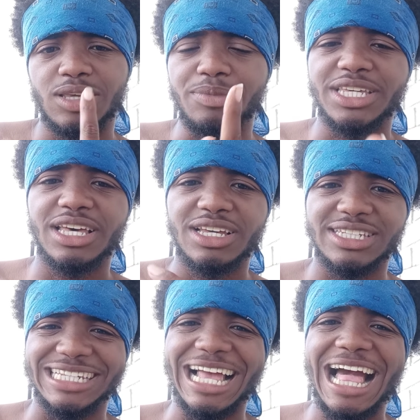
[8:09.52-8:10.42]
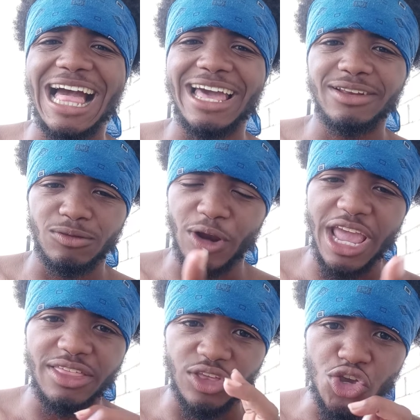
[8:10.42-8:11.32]
Because God,
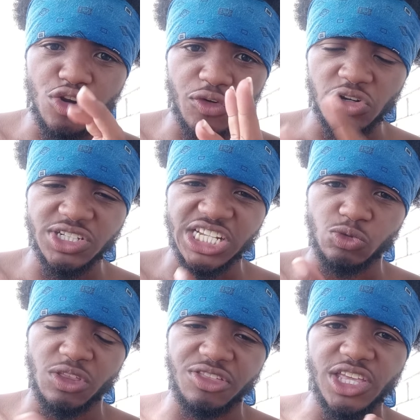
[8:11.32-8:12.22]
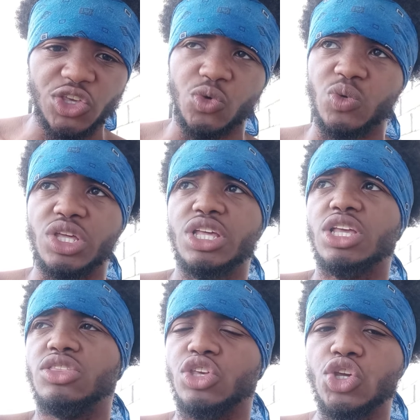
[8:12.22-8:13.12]
right, the universe is within you.
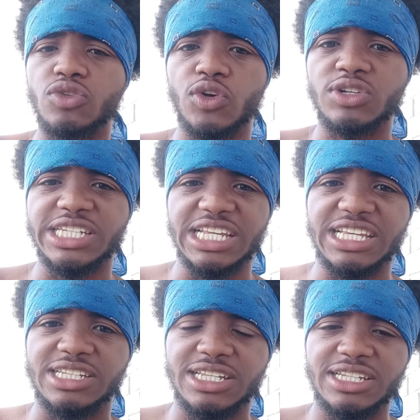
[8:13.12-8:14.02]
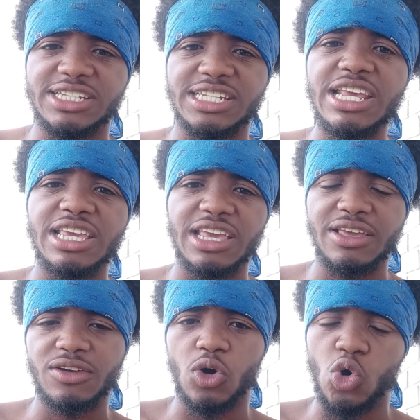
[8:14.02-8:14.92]
The universe is
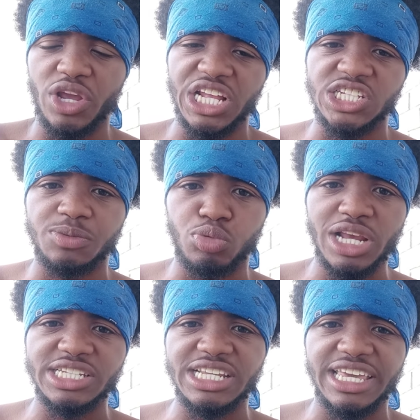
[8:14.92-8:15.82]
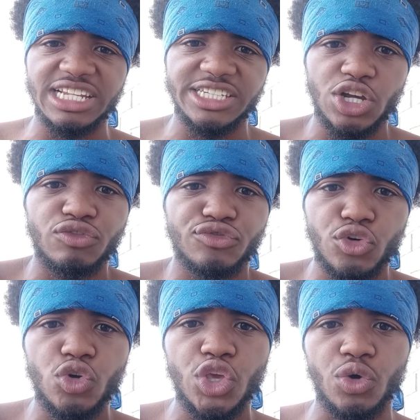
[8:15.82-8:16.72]
seeking or expressing itself
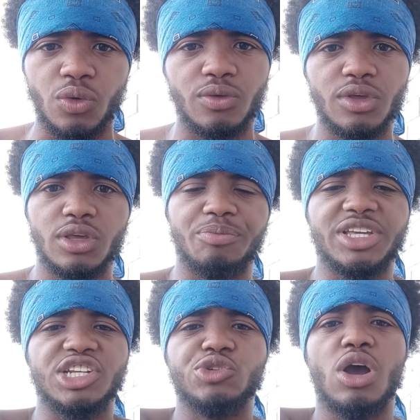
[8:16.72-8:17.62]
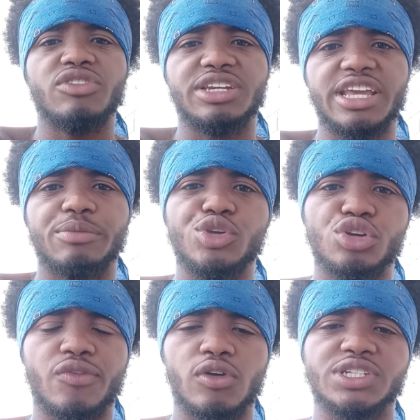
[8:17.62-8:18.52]
through you because you are the damn
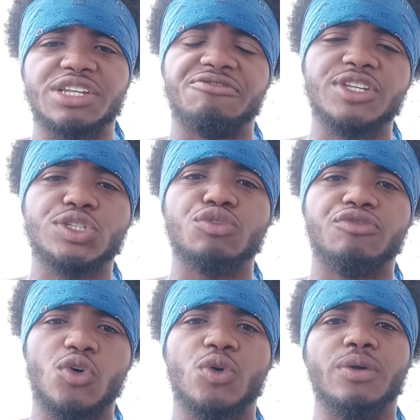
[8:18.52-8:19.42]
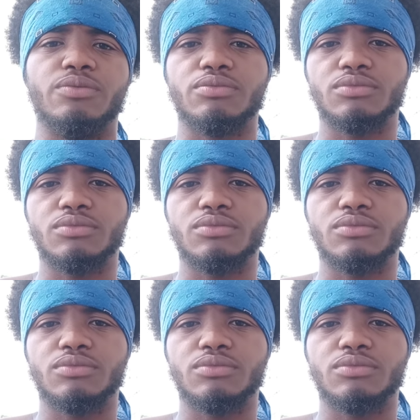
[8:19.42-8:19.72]
universe in physical form.